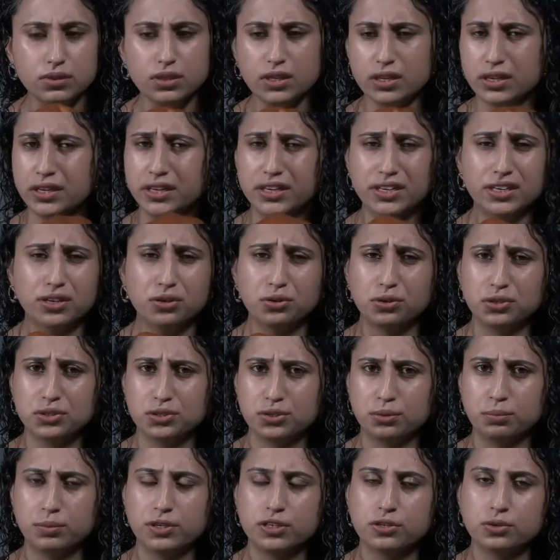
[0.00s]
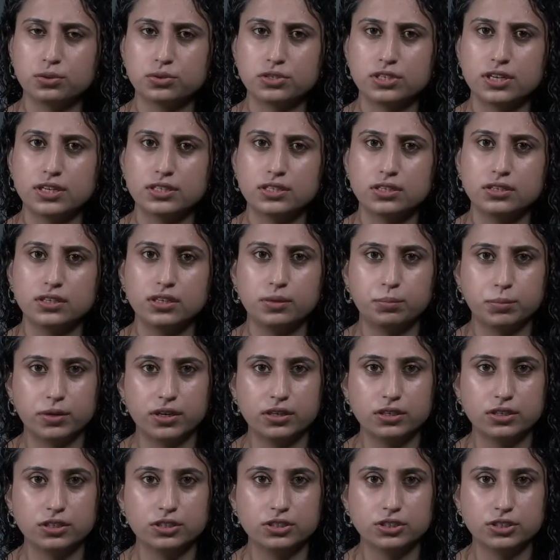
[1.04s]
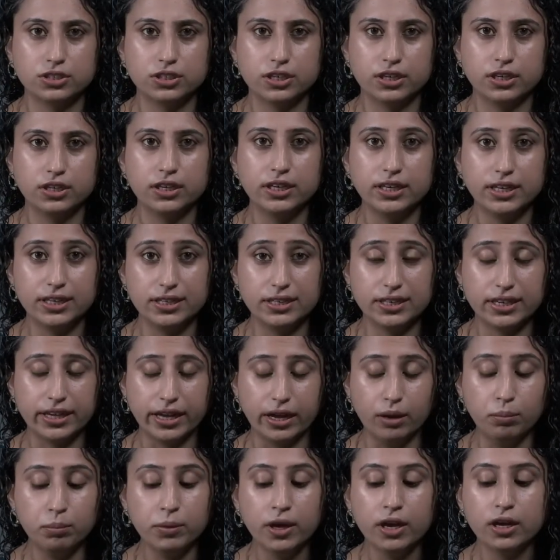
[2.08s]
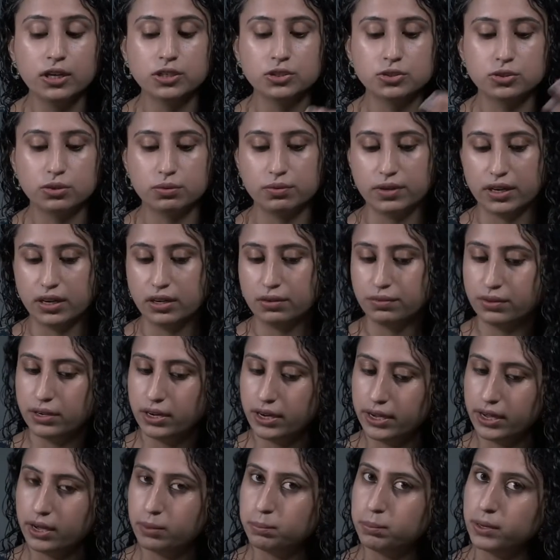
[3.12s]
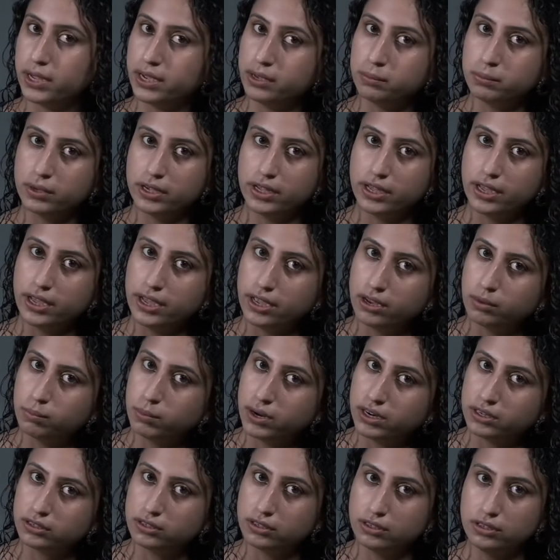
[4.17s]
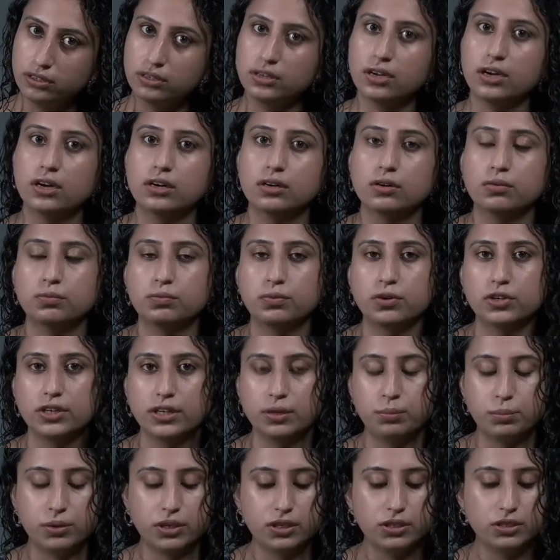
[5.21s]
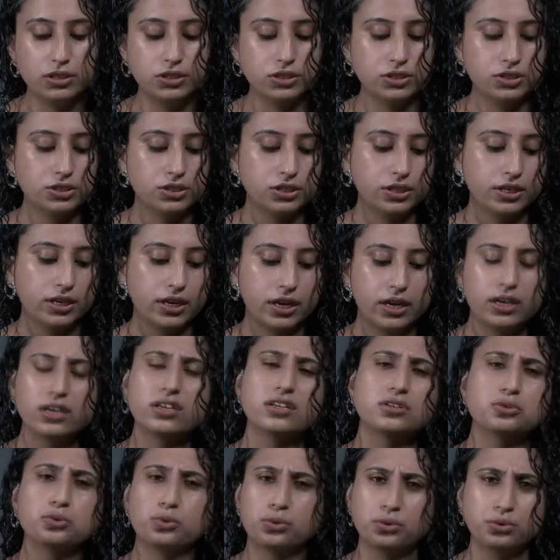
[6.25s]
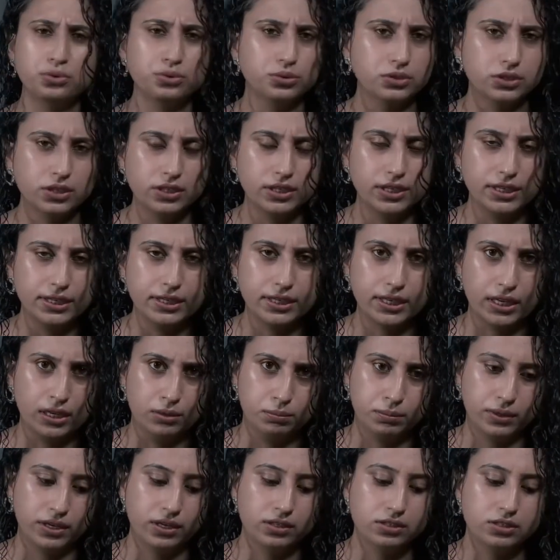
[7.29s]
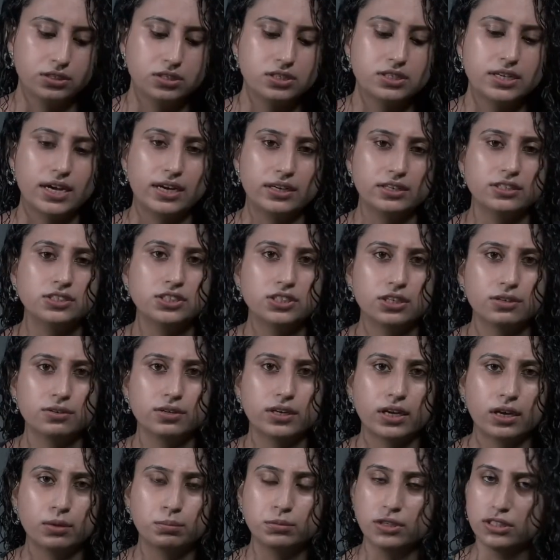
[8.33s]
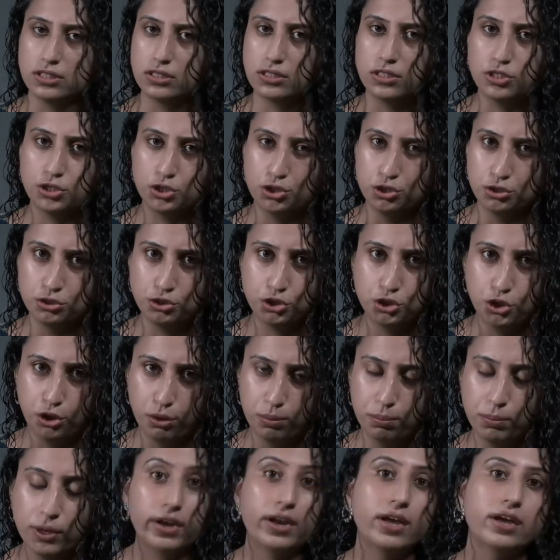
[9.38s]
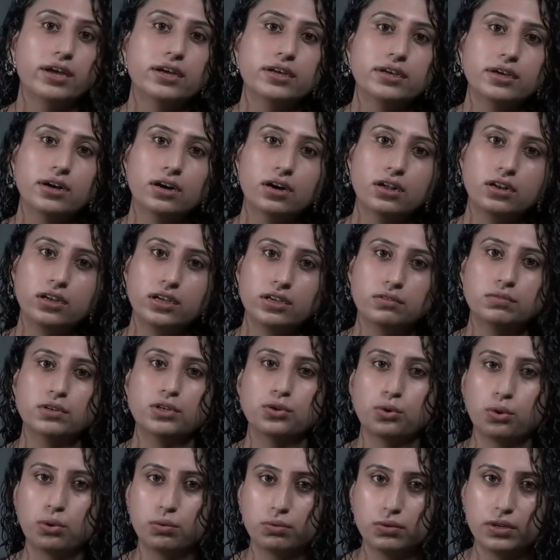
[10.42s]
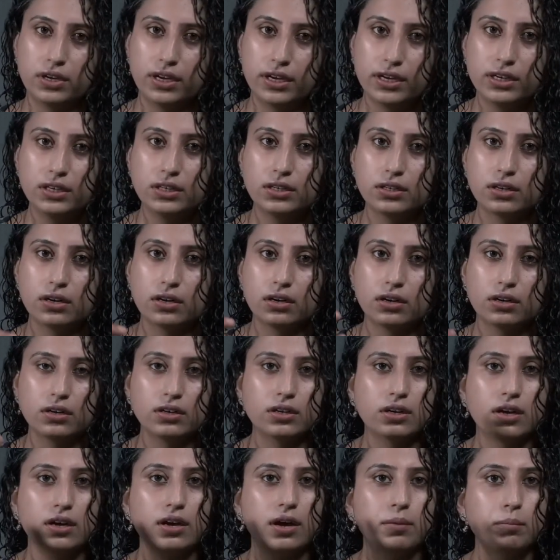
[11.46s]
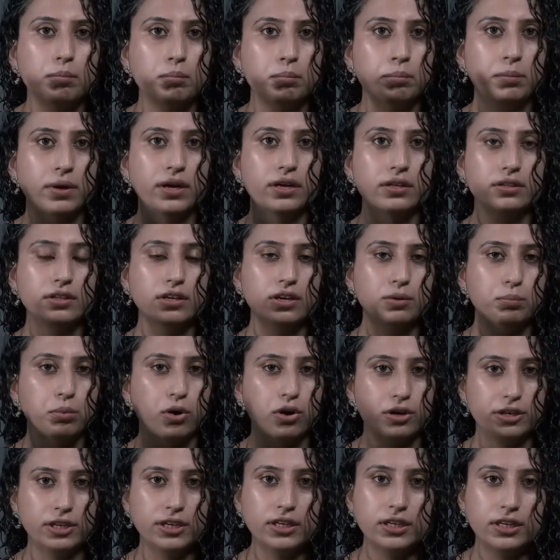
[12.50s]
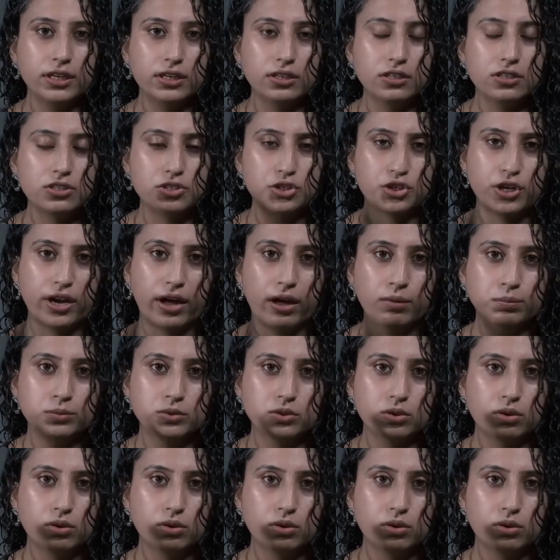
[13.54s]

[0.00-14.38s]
it can also be used as a deep conditioning heat cap. So whenever I apply my hair butter uh, for deep conditioning, I don't use a heat cap and this satin shower cap does the job. And I uh, leave it overnight, uh, the body heat is trapped so